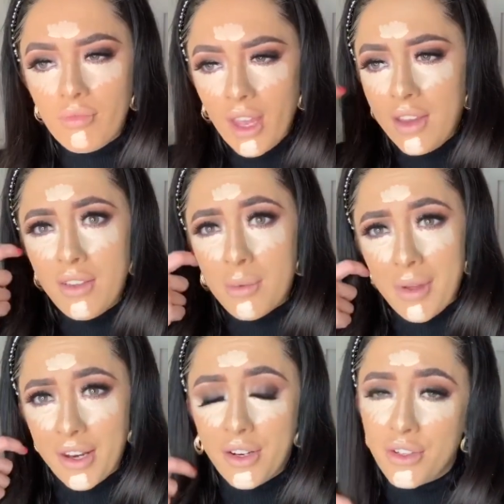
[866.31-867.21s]
even a
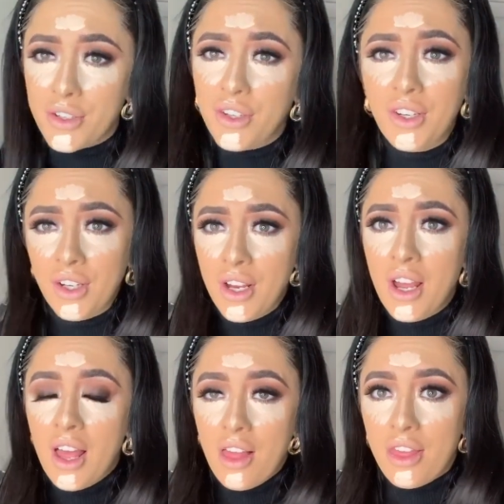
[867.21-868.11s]
minute or two,
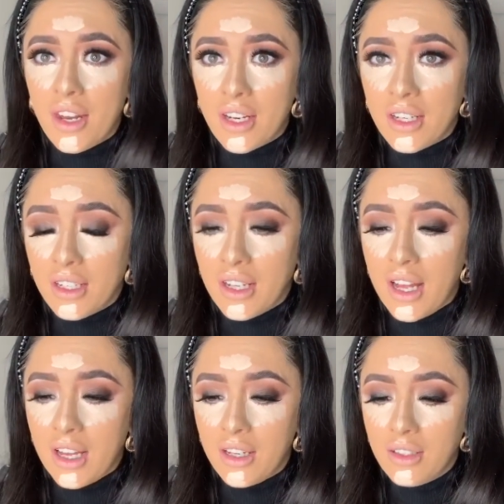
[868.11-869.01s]
then it'll,
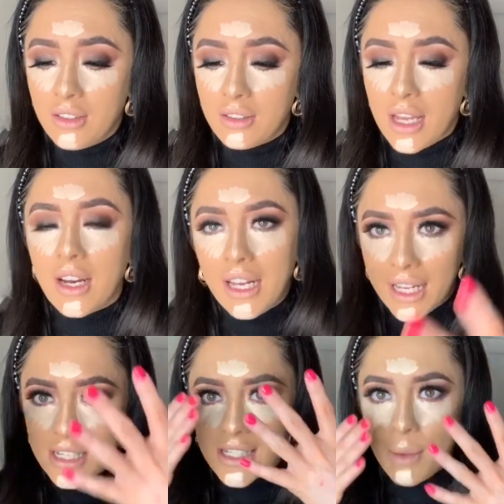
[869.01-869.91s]
uh, it'll like
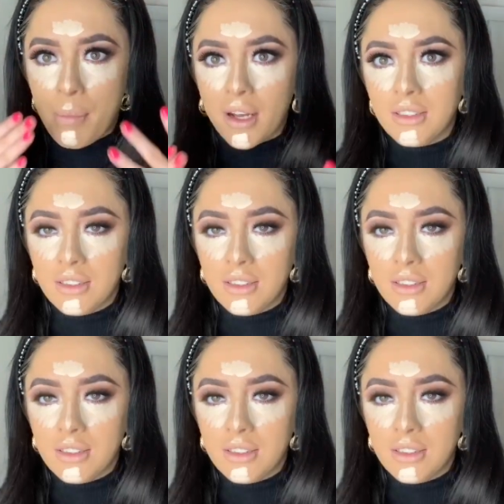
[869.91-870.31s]
seep in.